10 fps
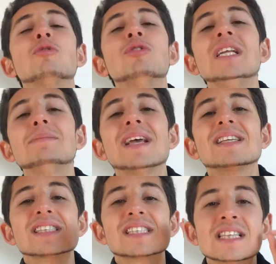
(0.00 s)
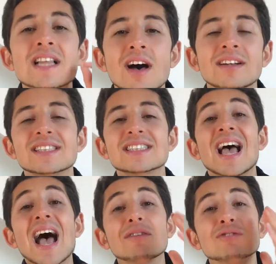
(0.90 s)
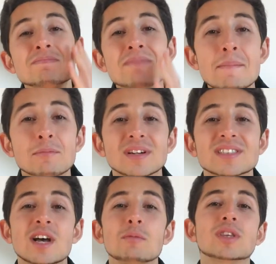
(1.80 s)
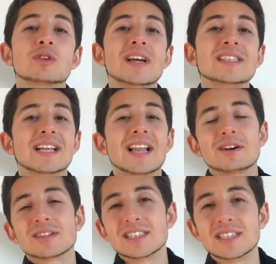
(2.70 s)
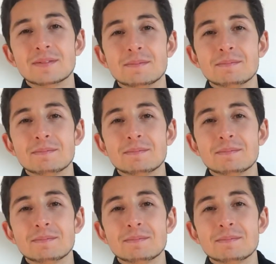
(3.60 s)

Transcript: really makes us learn it and remember it with greater clarity.